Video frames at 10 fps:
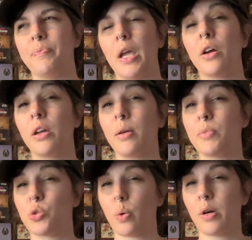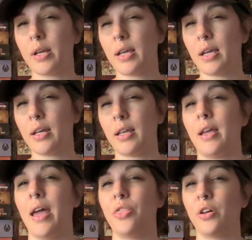area majority in it,
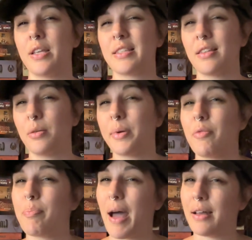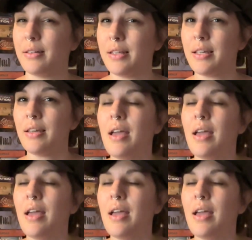and there is a little bit of battling.